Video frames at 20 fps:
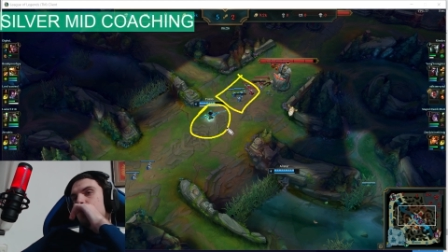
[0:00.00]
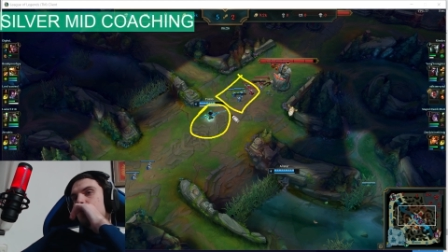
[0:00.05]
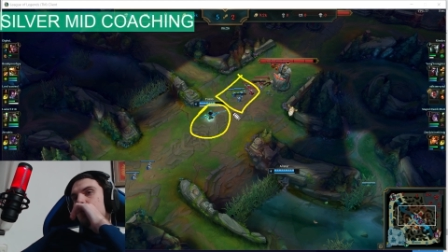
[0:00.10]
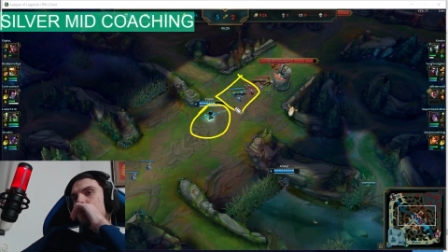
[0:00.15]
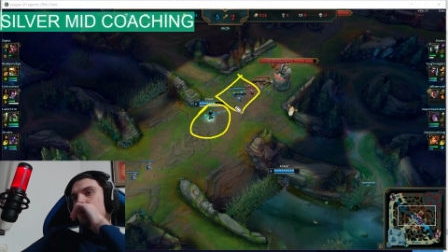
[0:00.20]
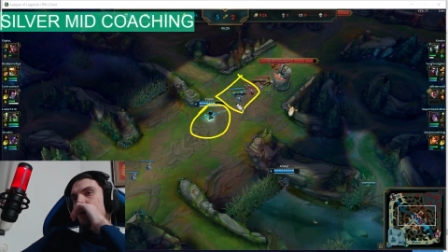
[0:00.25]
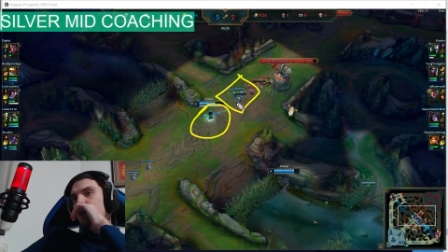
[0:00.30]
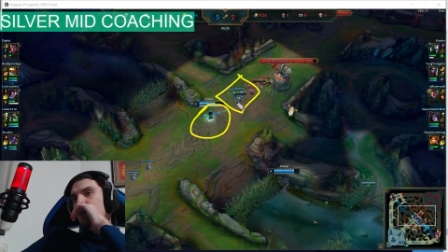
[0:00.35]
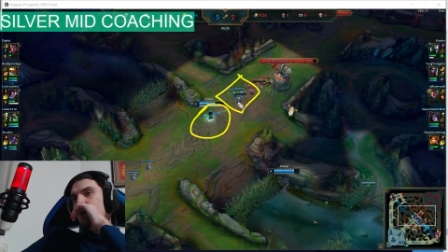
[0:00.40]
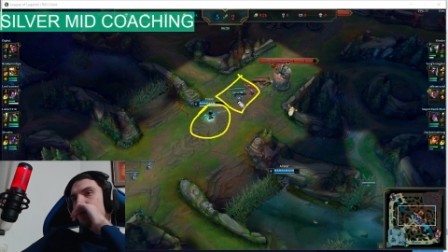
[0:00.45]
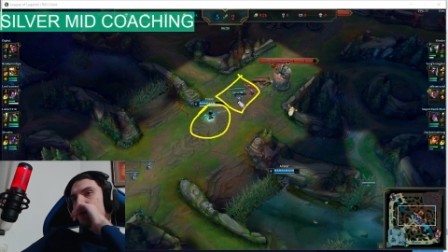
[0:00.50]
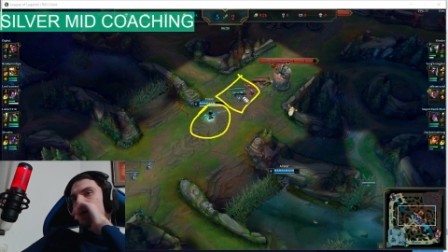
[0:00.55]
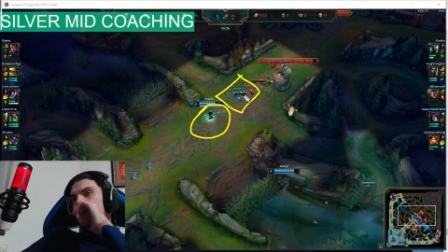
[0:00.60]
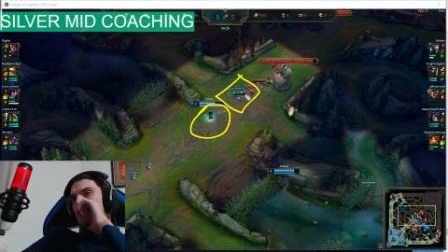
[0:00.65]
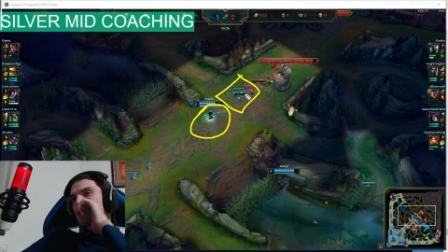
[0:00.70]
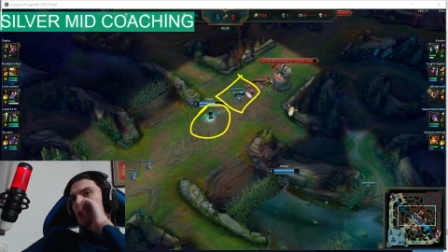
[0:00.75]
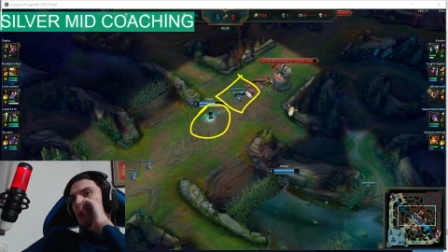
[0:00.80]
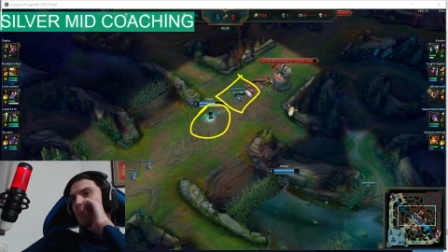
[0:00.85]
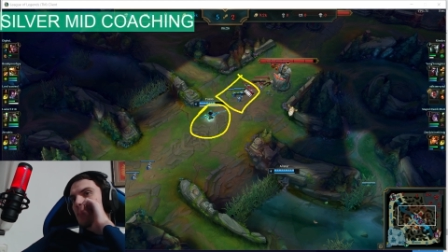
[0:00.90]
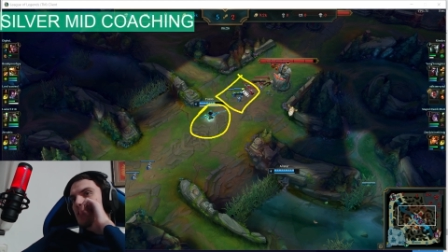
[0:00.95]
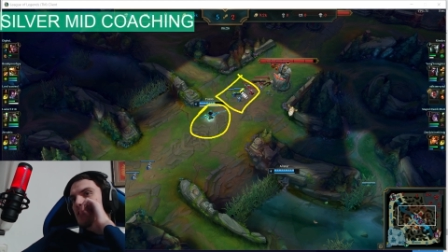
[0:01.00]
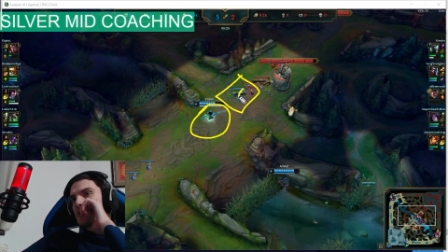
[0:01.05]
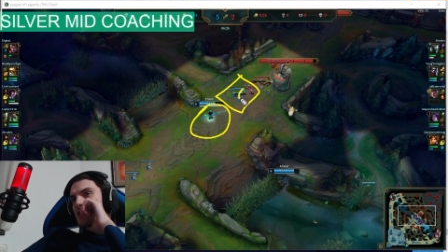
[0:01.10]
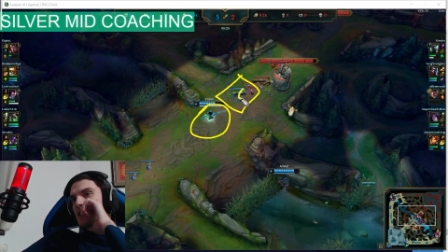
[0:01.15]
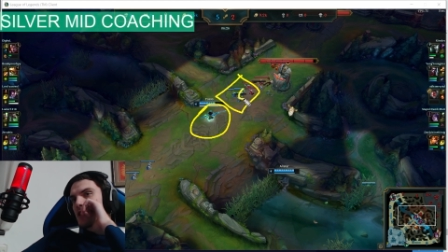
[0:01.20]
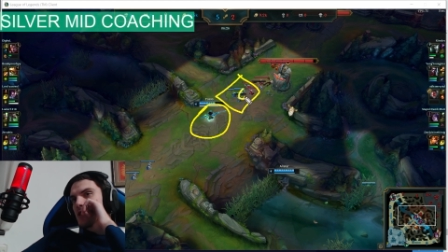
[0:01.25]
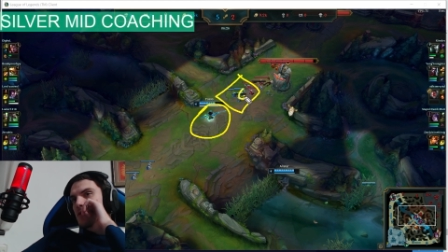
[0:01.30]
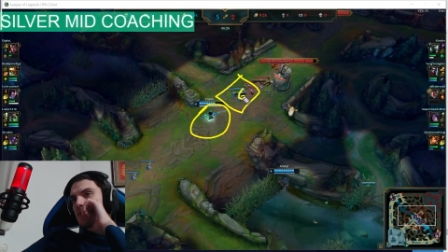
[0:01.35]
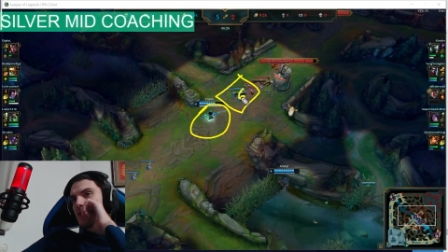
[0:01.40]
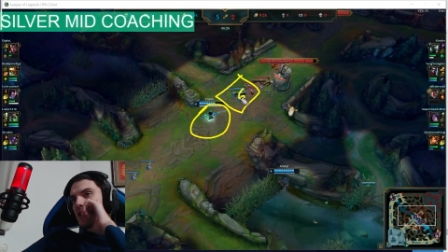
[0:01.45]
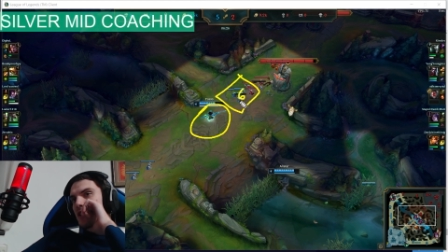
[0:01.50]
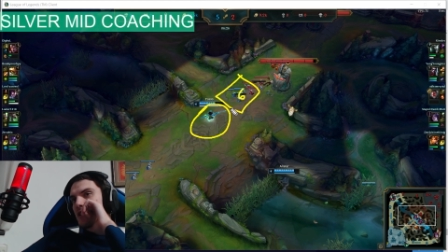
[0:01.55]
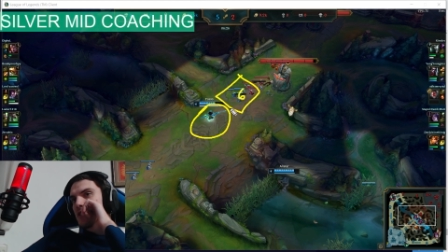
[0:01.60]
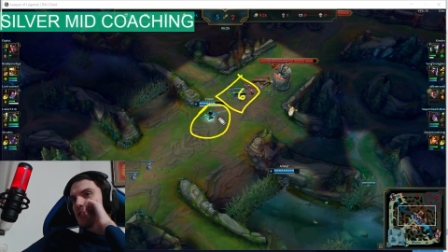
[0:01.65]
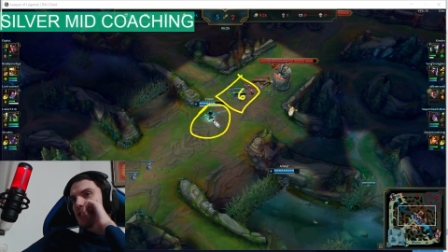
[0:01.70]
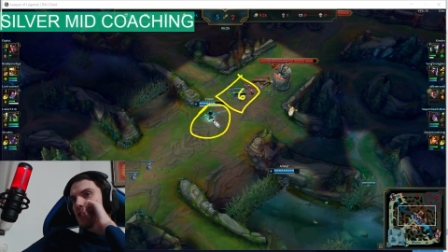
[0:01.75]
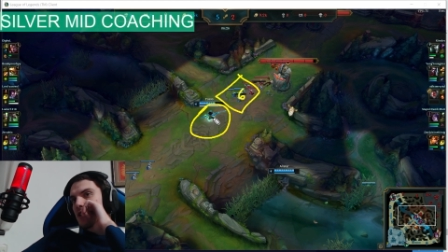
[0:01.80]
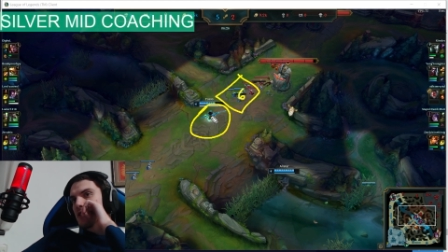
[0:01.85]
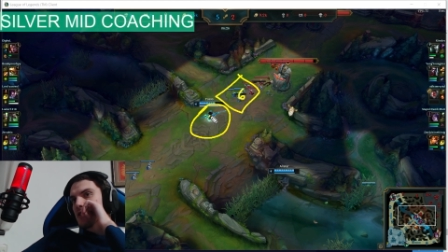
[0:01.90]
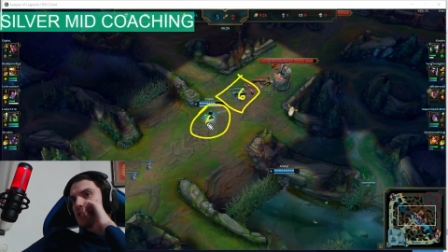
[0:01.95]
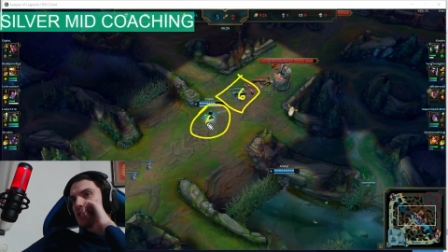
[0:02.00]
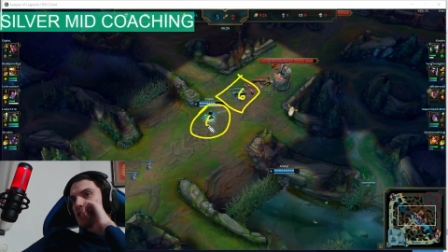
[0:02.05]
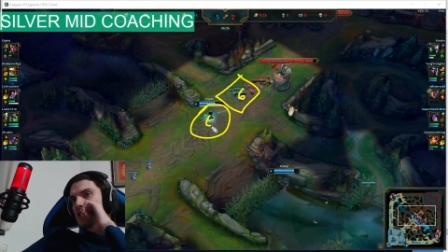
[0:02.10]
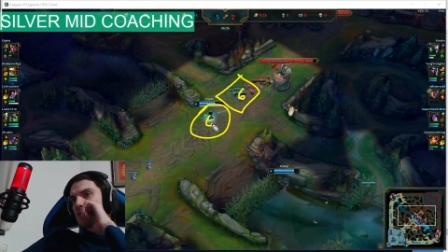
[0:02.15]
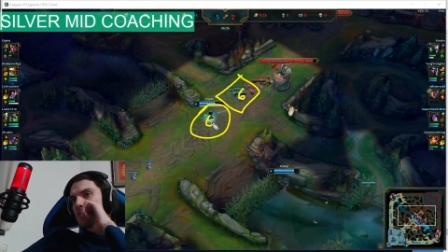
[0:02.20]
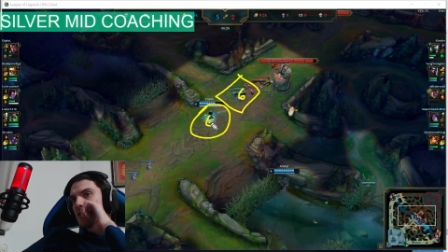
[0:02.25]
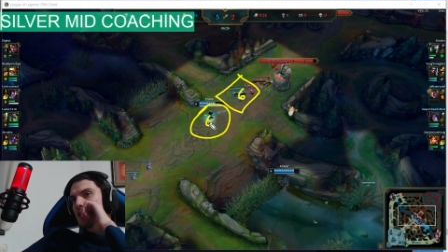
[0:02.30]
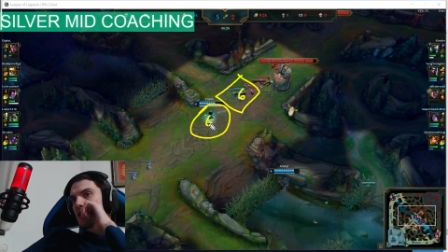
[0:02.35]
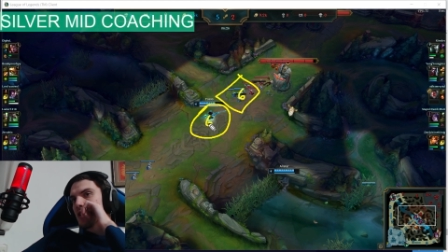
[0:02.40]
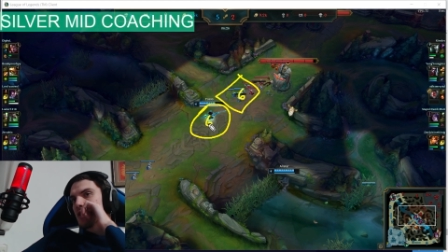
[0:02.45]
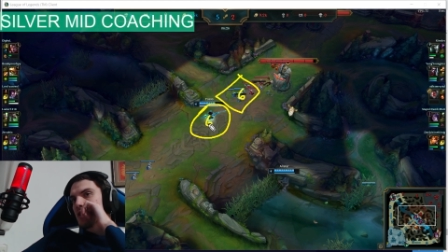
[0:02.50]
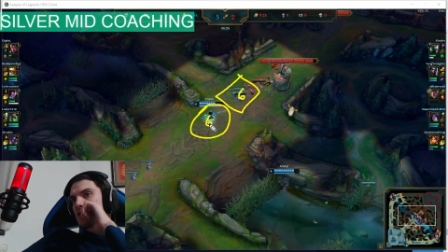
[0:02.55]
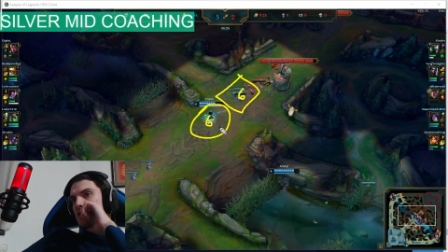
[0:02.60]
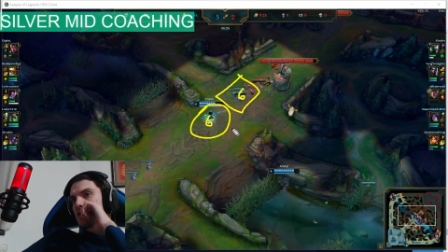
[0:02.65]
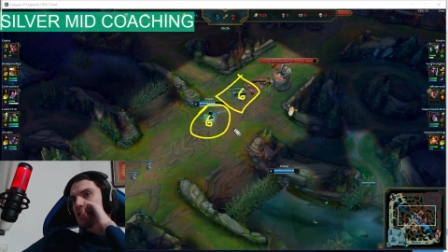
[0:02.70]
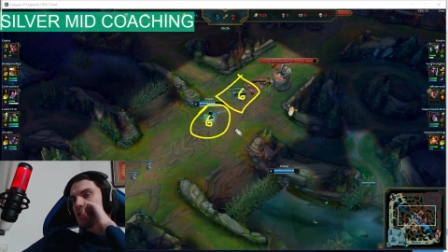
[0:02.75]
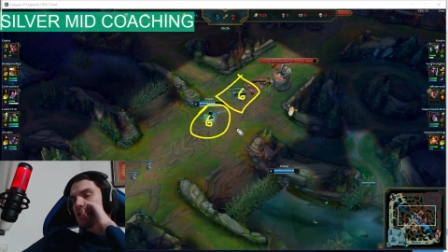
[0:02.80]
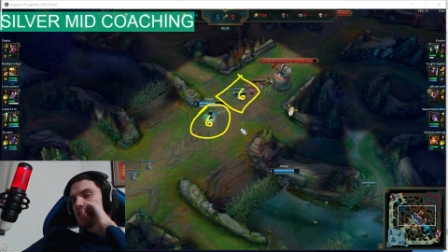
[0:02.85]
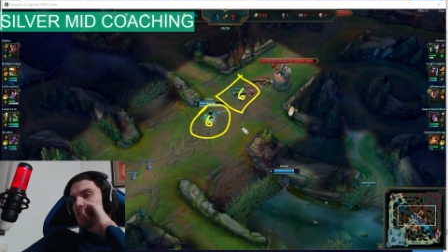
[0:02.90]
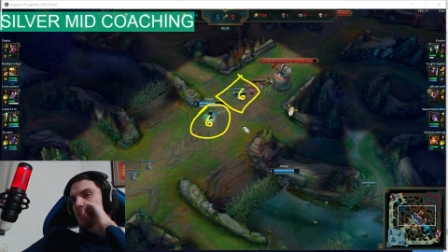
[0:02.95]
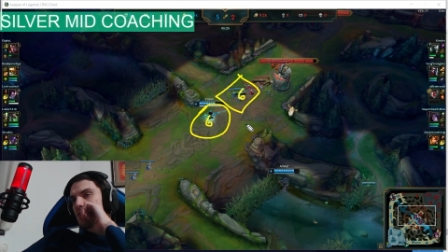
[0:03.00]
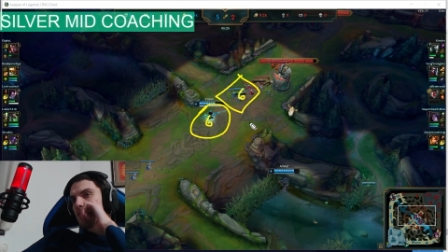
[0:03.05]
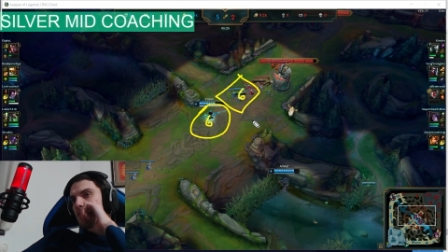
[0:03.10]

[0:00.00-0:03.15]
Yes. It's gonna be six minions against six minions,